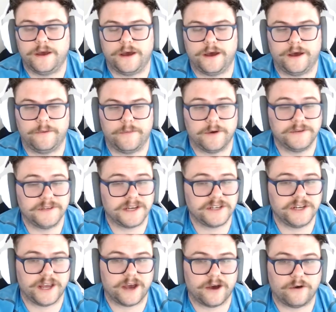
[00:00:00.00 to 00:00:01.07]
Um, I was
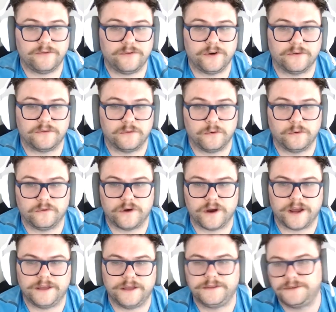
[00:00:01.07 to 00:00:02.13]
actually offered a full
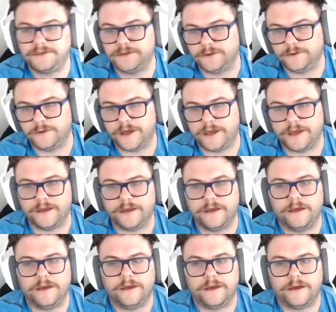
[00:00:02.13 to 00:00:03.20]
ride to a
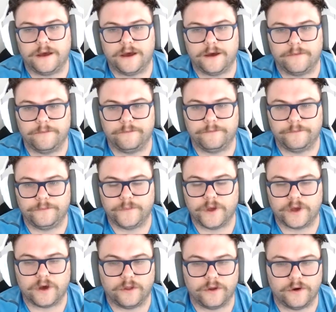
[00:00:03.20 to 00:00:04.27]
um, a
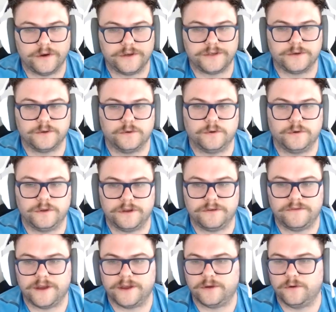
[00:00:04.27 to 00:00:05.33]
culinary school in
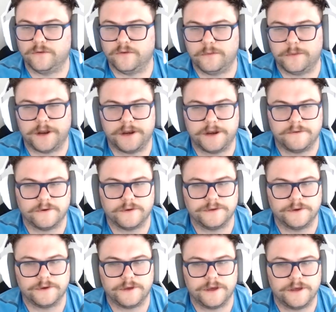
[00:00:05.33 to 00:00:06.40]
Vancouver, but I never
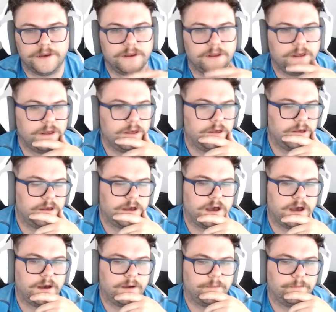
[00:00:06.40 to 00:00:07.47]
took it.
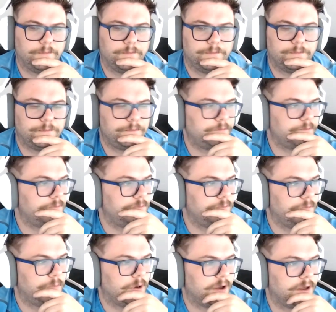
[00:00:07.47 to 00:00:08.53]
Um,
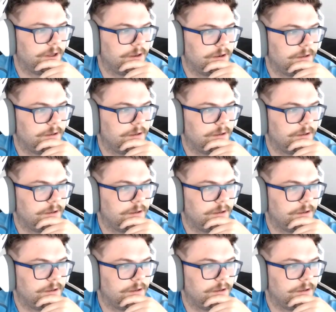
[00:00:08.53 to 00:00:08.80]
but